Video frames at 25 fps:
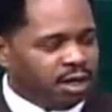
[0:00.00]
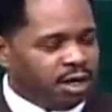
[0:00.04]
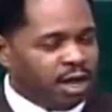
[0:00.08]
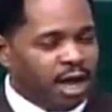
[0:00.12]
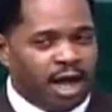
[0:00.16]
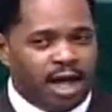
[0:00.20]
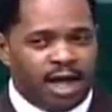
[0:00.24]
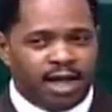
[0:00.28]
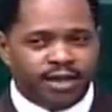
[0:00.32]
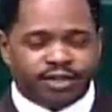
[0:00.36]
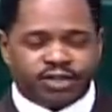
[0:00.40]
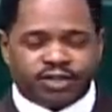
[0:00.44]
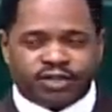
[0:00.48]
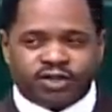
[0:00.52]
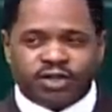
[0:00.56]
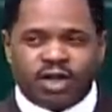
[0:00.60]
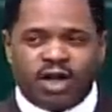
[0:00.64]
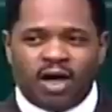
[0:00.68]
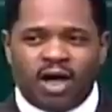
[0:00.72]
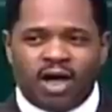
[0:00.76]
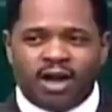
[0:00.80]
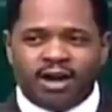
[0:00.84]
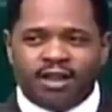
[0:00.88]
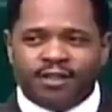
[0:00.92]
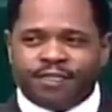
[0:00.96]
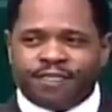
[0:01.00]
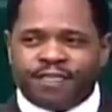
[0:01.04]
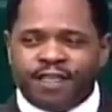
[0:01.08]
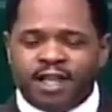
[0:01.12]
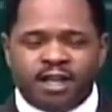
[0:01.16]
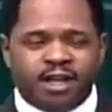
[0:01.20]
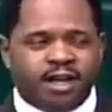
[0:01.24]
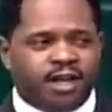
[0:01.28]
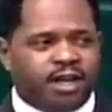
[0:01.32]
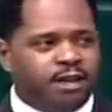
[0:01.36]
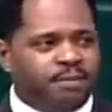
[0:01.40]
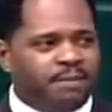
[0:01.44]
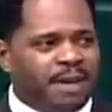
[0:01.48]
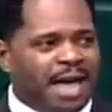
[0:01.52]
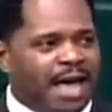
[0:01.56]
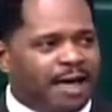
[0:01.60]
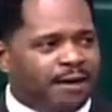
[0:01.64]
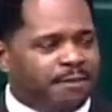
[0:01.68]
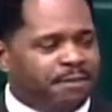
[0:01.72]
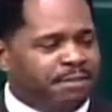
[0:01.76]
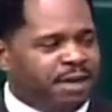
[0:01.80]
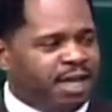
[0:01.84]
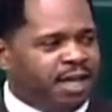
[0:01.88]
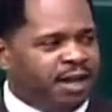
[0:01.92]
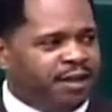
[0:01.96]
And I started thinking
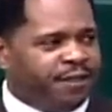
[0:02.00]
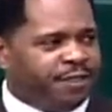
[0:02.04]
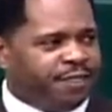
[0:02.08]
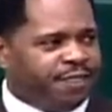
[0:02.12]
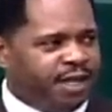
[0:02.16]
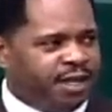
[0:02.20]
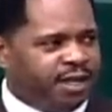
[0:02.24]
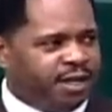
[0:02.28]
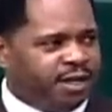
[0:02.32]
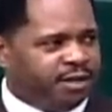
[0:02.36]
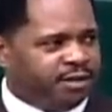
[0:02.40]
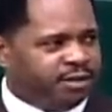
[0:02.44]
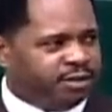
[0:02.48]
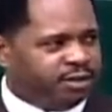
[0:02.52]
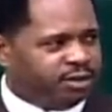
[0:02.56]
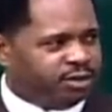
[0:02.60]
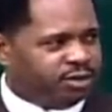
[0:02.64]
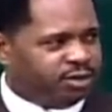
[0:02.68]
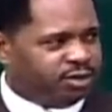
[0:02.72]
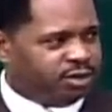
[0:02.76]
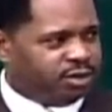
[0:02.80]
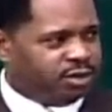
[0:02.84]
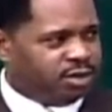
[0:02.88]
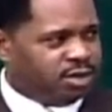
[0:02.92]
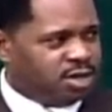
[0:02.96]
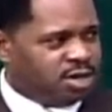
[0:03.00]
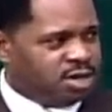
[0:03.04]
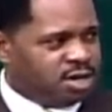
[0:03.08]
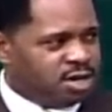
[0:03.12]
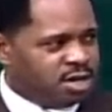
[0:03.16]
about many things.